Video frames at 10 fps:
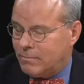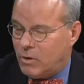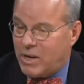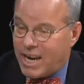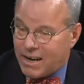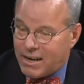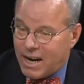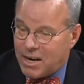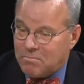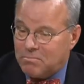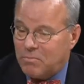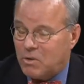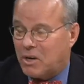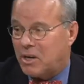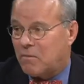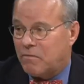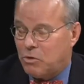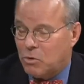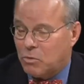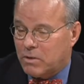You can't cut. You're going to
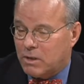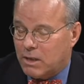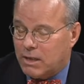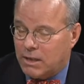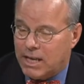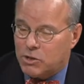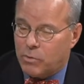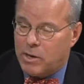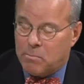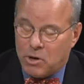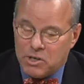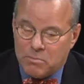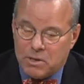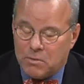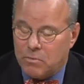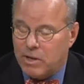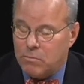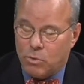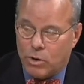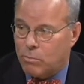get less reimbursement. We have
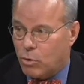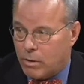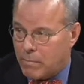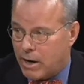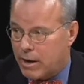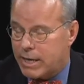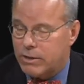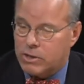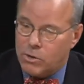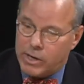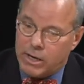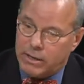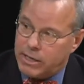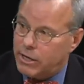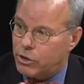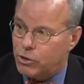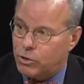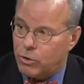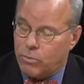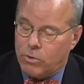more and more Americans going on the
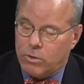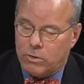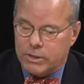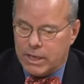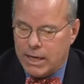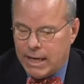uninsured rolls.